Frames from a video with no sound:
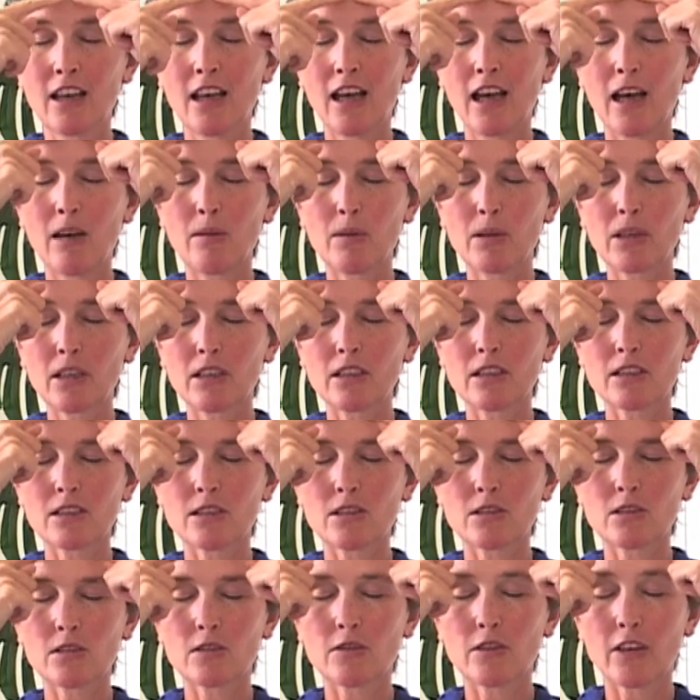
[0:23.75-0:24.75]
and we're going to
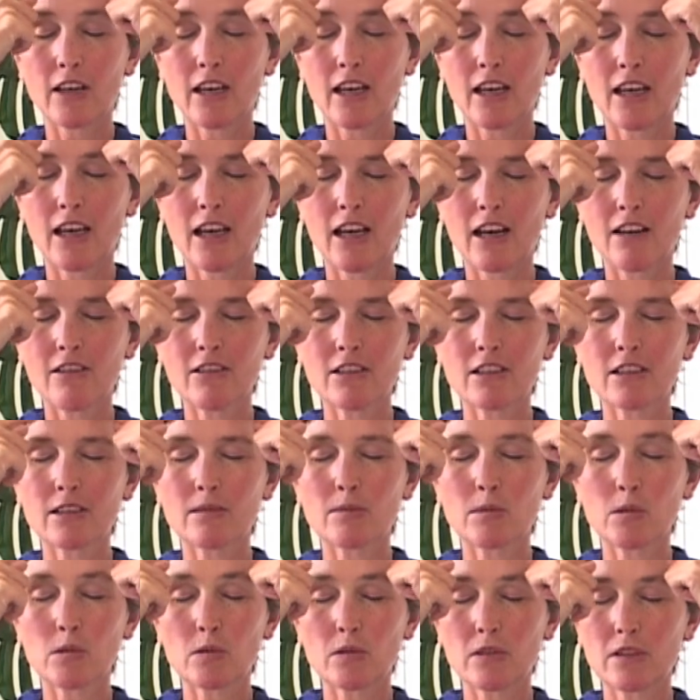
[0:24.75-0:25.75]
do very
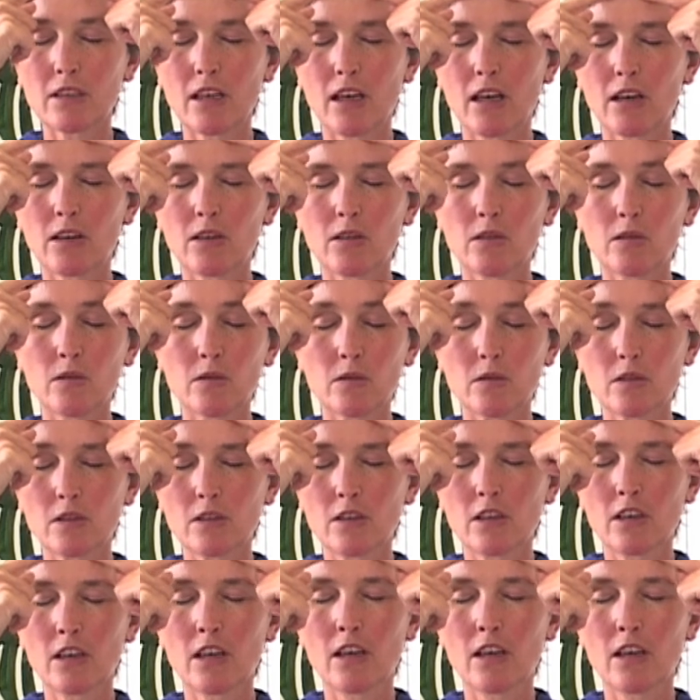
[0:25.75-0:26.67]
small circles